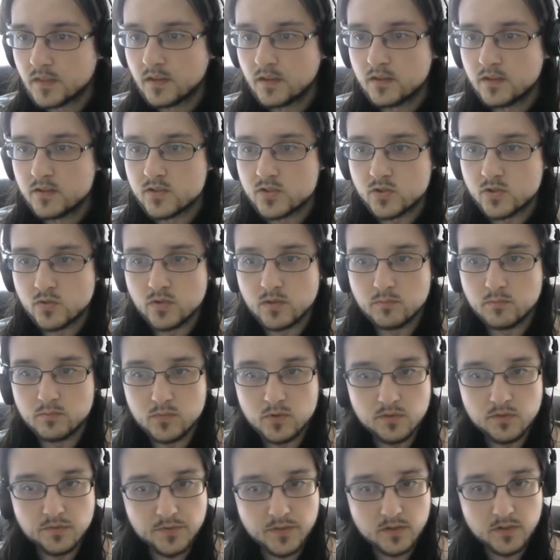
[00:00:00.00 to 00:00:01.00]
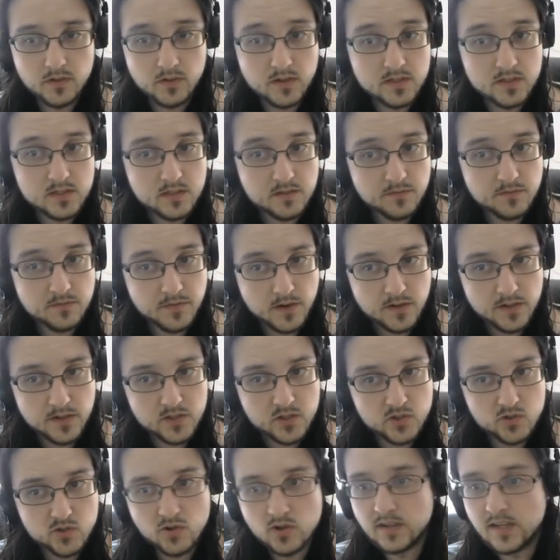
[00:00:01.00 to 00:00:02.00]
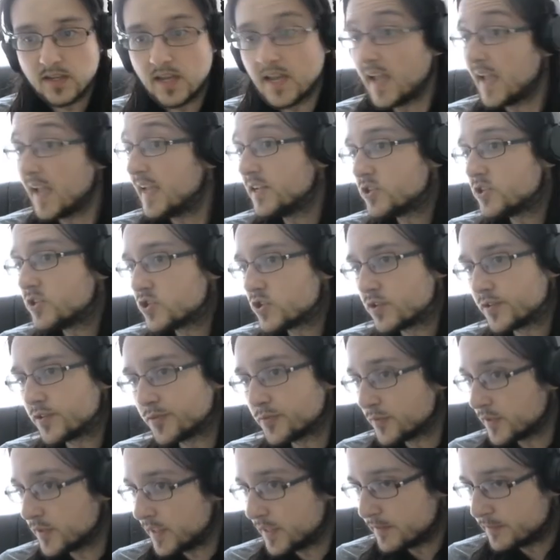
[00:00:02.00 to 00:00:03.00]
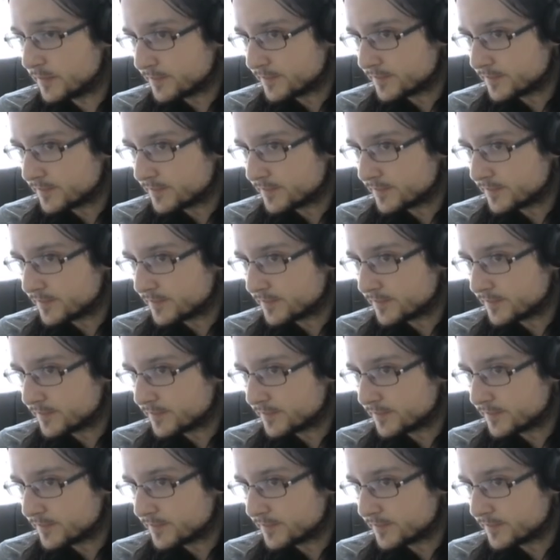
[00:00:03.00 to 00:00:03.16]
So the move here is the very strong h3.